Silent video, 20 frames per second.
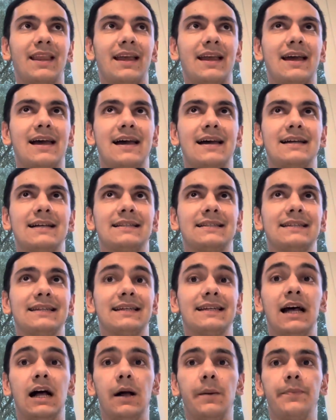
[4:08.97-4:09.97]
And it
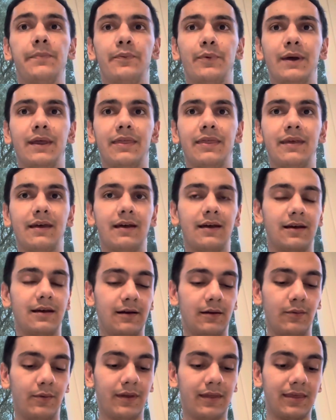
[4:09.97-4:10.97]
helped
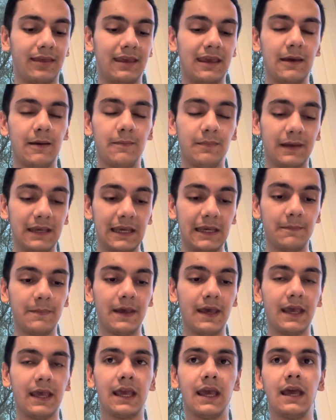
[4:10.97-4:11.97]
with
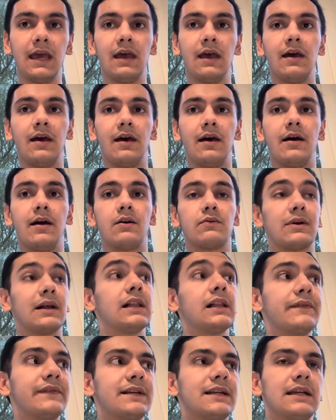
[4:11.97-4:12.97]
keeping
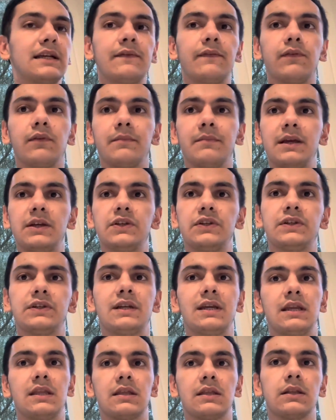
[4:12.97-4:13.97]
relevant information
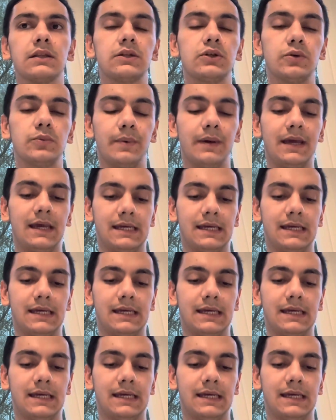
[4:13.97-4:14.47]
in the loop,